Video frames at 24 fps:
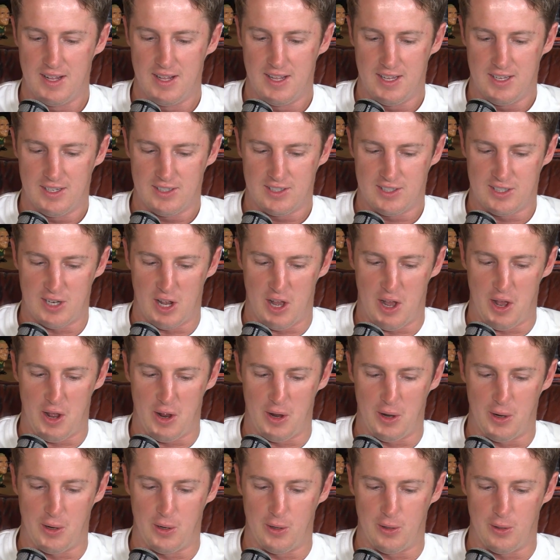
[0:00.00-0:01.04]

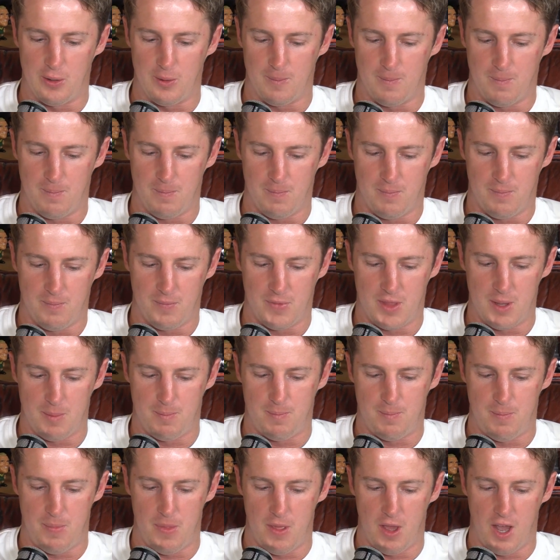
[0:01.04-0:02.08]
So
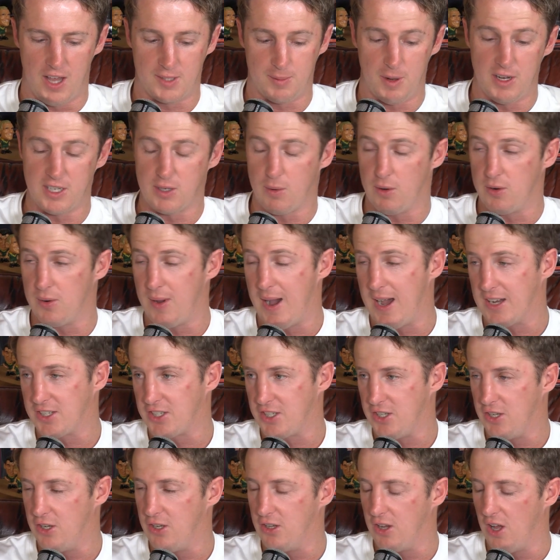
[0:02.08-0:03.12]
I suppose I wanted to
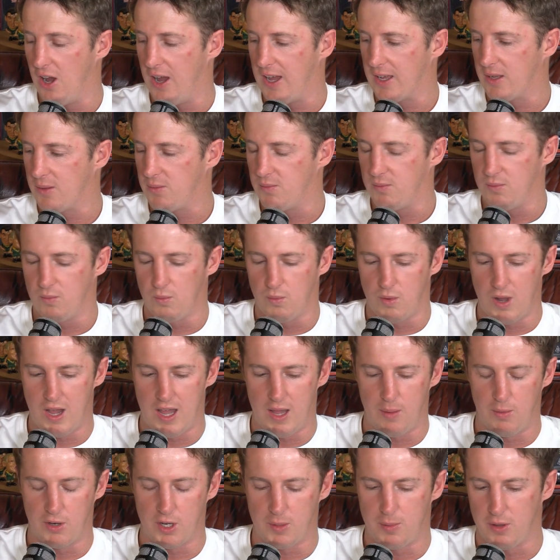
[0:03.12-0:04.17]
ask you, like,
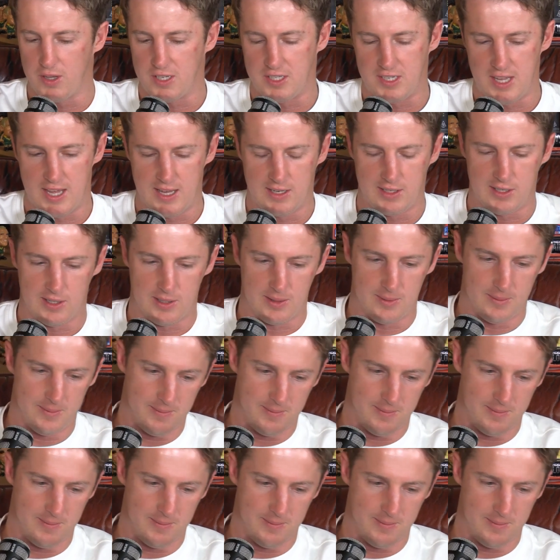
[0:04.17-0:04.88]
what do you put this down to?